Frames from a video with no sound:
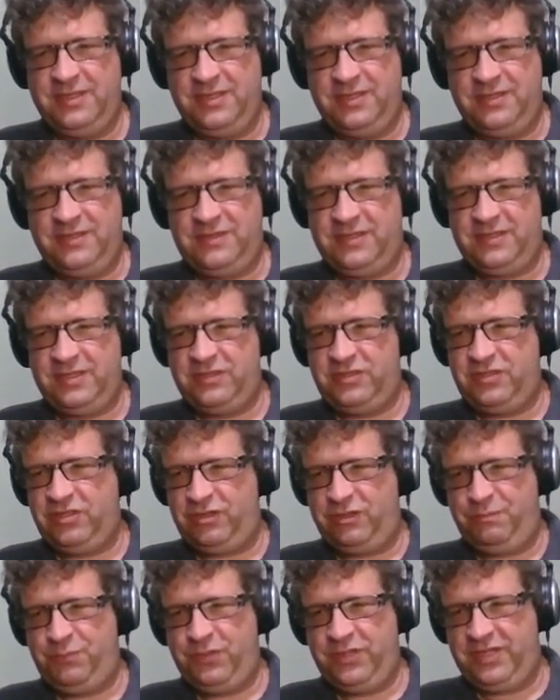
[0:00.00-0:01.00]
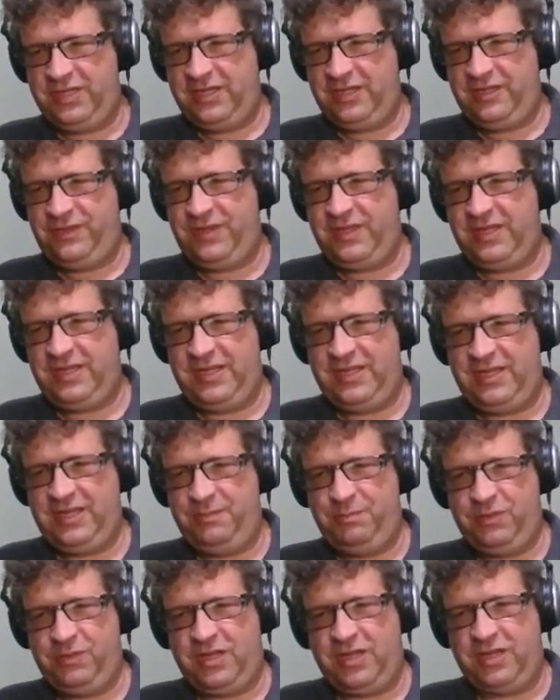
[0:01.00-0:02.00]
since you can put any
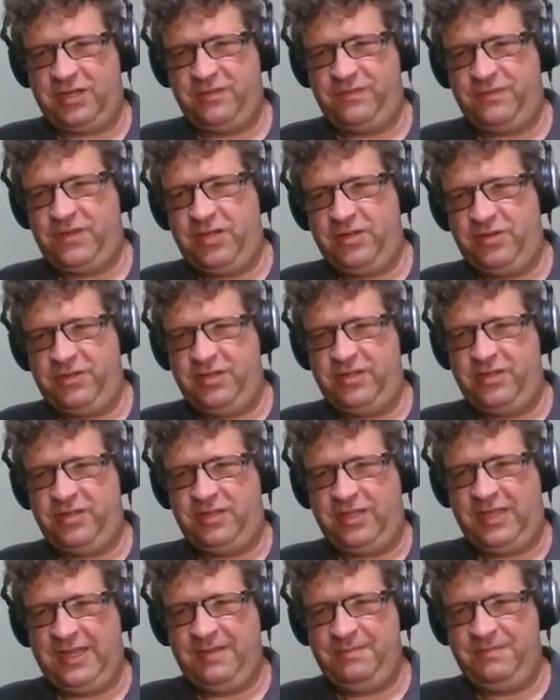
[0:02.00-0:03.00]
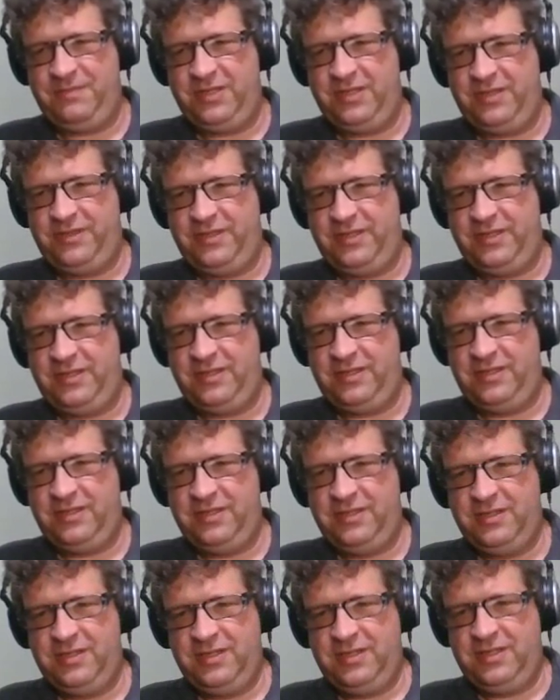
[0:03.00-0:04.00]
block of code in a Lambda, then
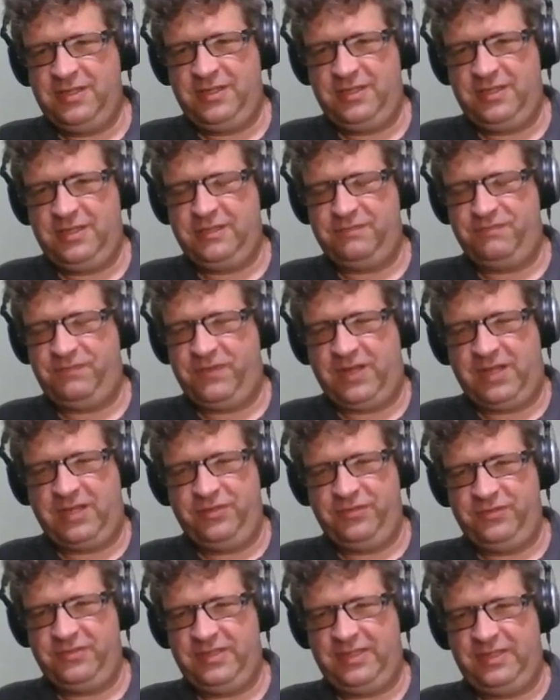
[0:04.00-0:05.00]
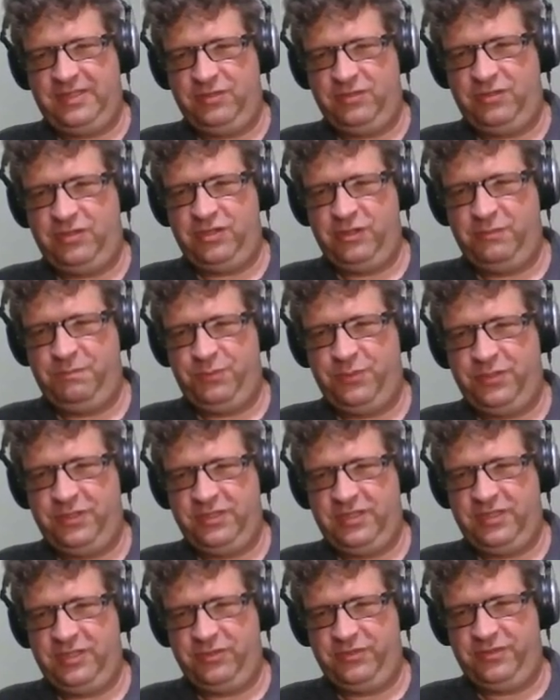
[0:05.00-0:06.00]
it follows that you could put
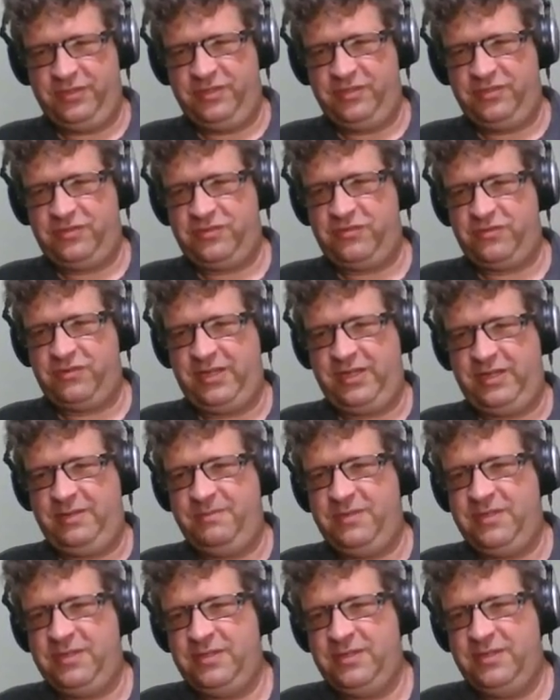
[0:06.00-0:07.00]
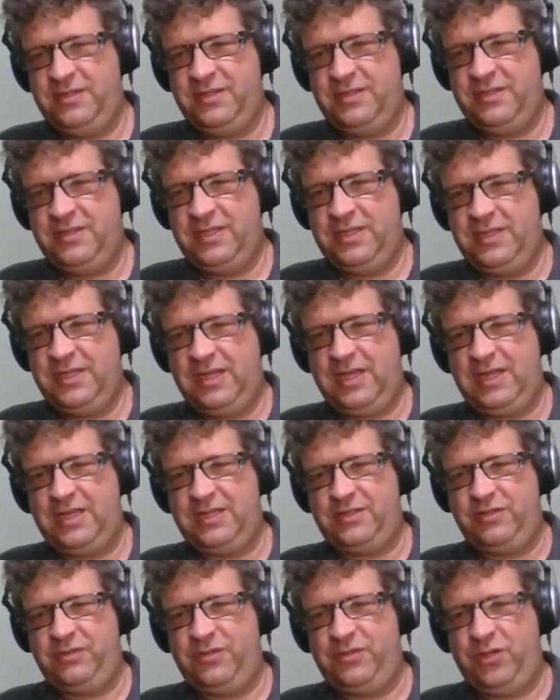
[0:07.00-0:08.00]
yield in a stream. I
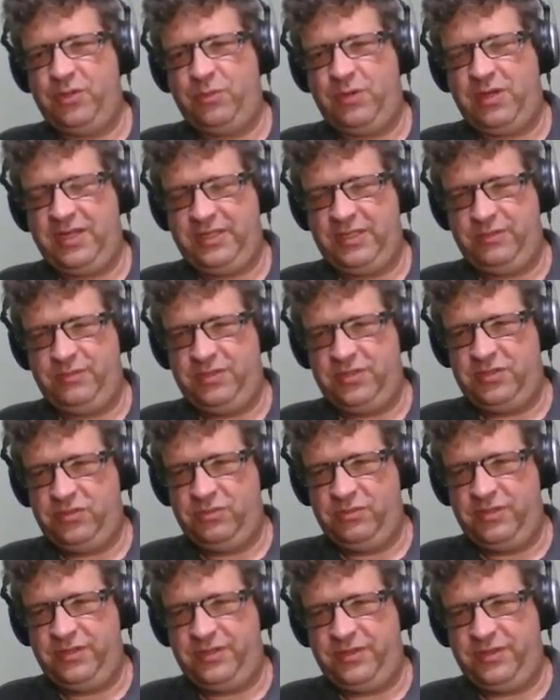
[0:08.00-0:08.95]
don't know why you would do it,